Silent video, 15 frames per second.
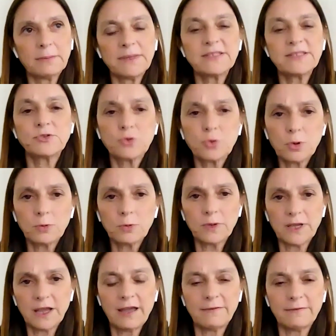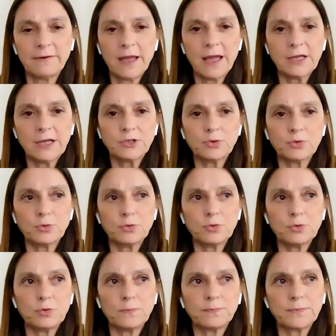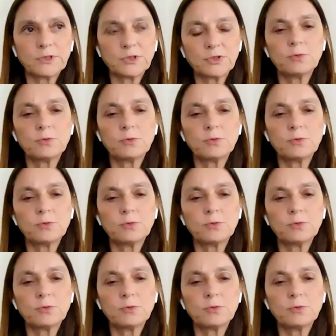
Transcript: best tool we have to